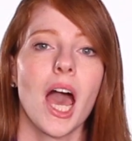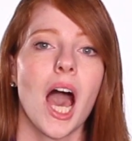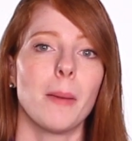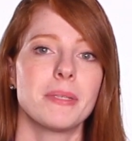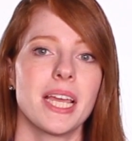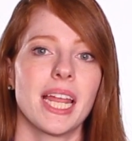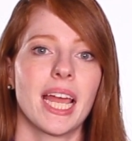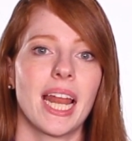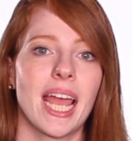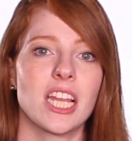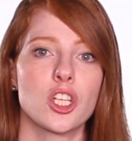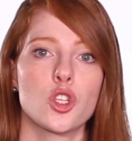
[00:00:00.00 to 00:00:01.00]
Updating an
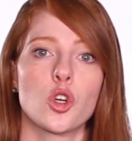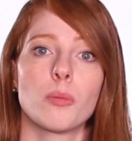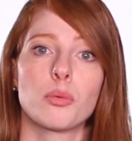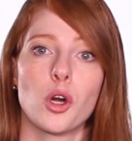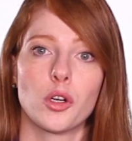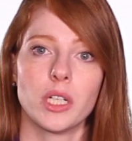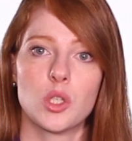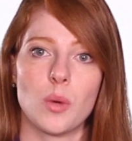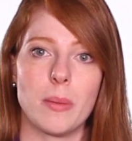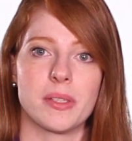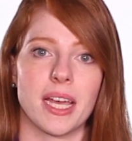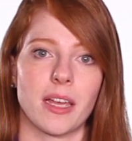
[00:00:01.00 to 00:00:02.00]
agent or brokerage
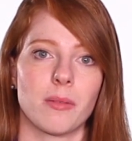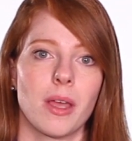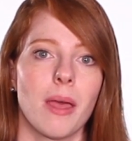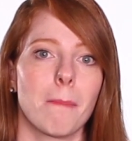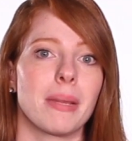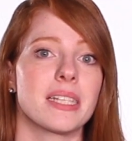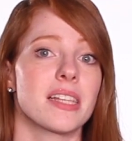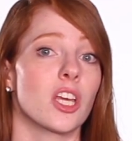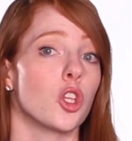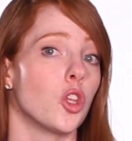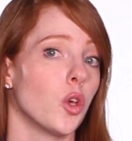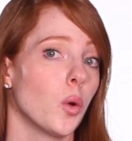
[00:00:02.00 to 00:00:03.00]
website means
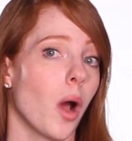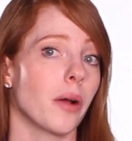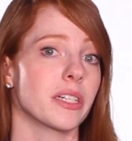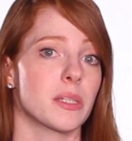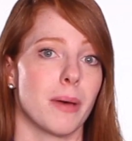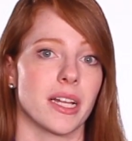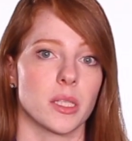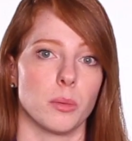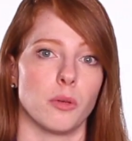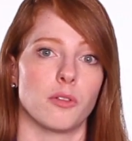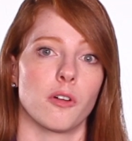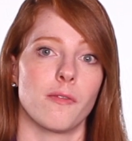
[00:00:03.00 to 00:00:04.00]
that you are
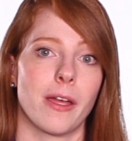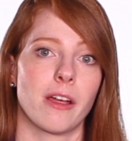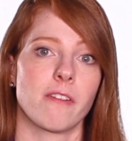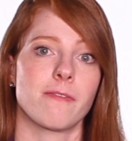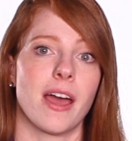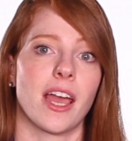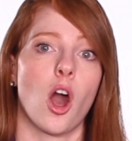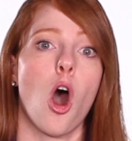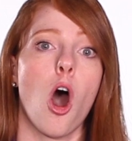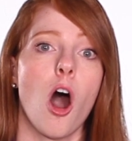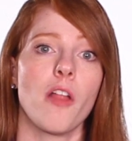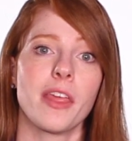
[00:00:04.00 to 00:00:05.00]
responsible for verifying
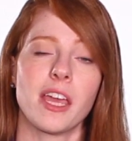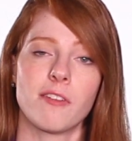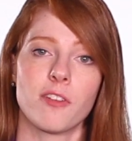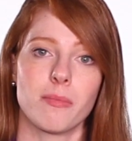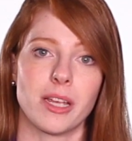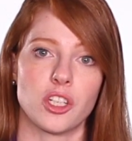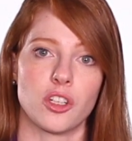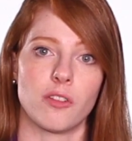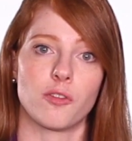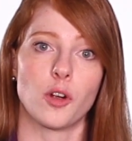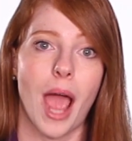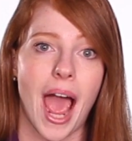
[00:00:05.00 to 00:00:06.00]
all the information
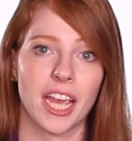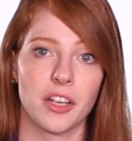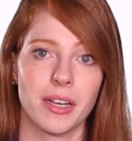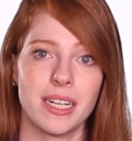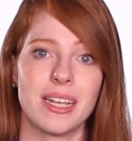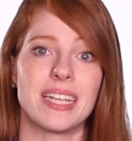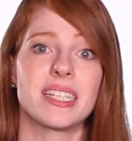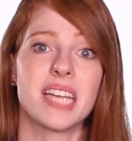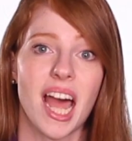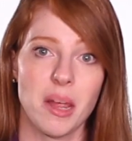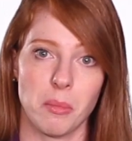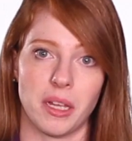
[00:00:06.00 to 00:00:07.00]
for accurate and
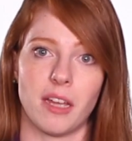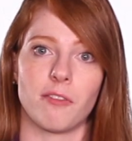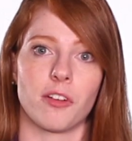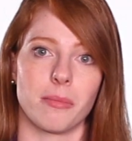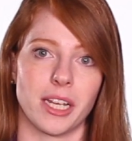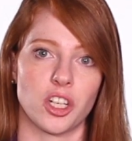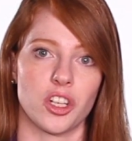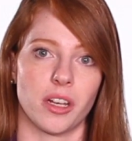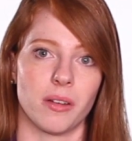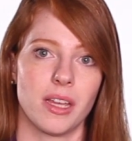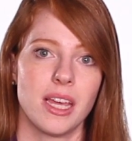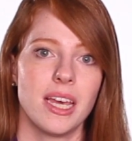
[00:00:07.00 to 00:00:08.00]
timely information,
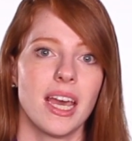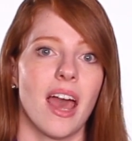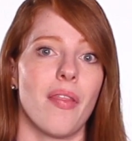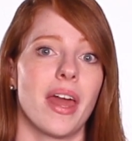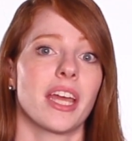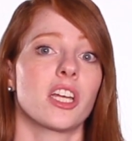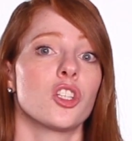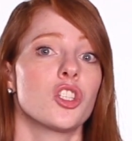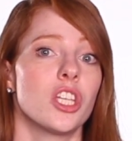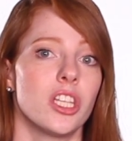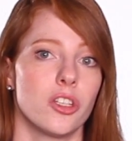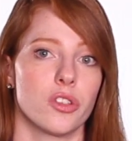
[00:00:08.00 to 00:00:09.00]
and that it
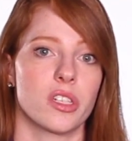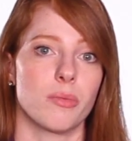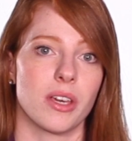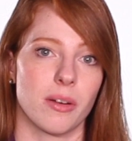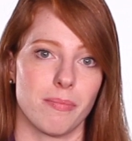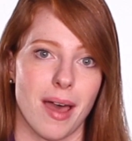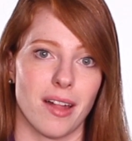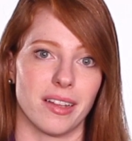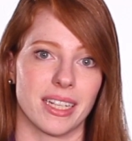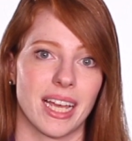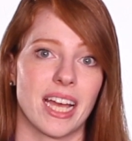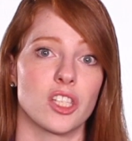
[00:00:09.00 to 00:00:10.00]
continues to be
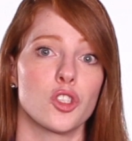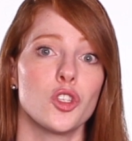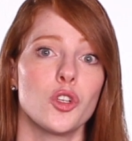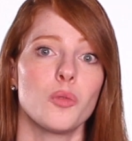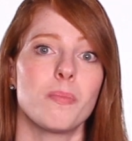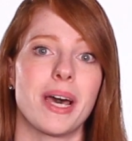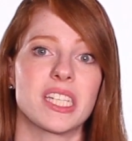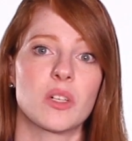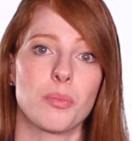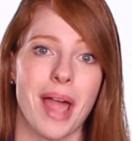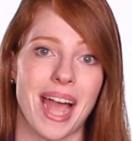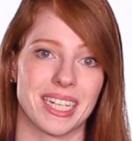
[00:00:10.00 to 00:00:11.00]
compelling as new best
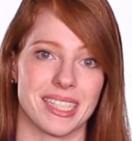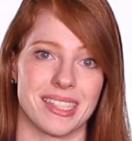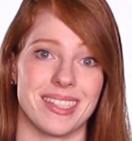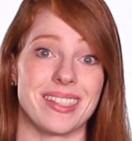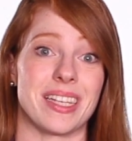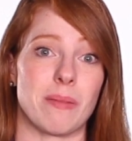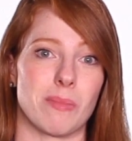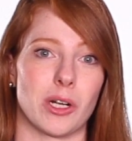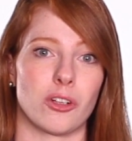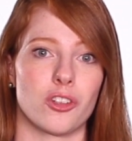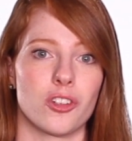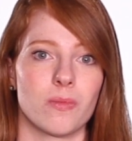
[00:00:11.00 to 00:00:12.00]
practices
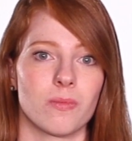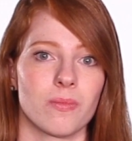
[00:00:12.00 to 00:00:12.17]
emerge.